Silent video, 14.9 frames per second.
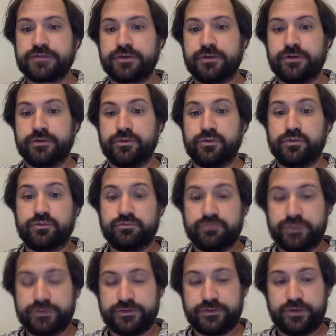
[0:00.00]
although
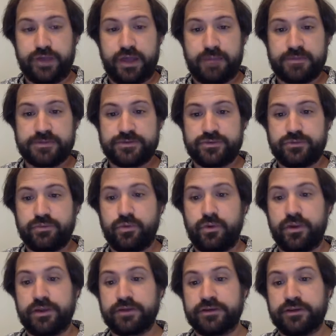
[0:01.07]
this only happens to a point.